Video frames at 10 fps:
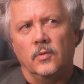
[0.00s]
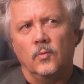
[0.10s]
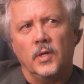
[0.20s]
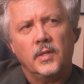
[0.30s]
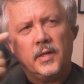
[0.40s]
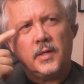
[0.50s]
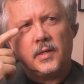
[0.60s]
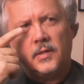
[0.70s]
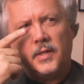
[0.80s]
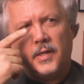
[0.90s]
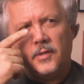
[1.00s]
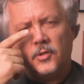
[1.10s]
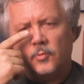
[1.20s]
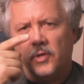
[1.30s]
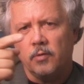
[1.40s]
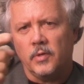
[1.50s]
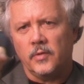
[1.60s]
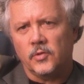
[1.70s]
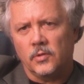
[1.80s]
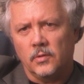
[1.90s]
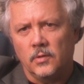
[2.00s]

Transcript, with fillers: why the heck can't your brainwaves